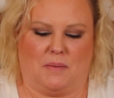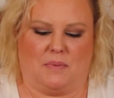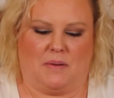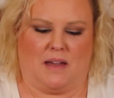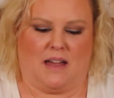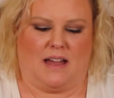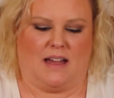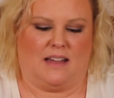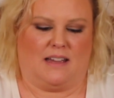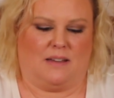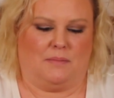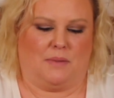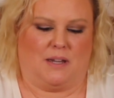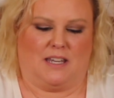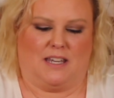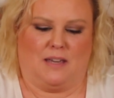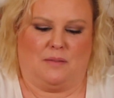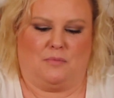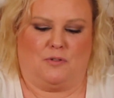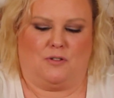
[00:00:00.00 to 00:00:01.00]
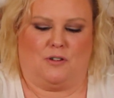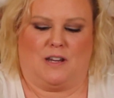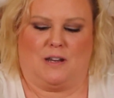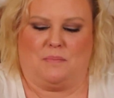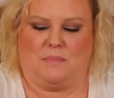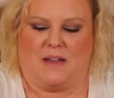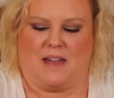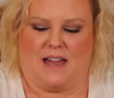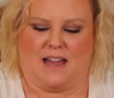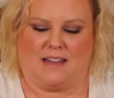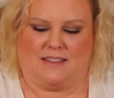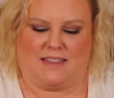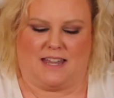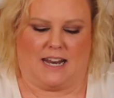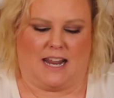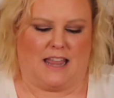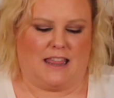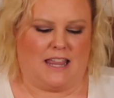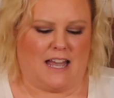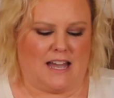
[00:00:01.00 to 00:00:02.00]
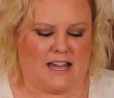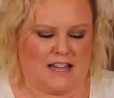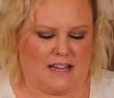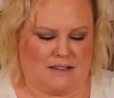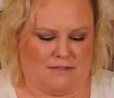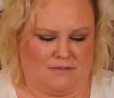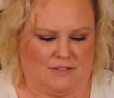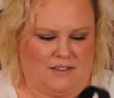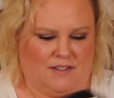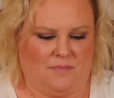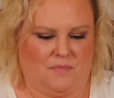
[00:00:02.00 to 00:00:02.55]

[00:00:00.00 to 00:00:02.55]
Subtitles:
bag, my Kim Green bag that I love.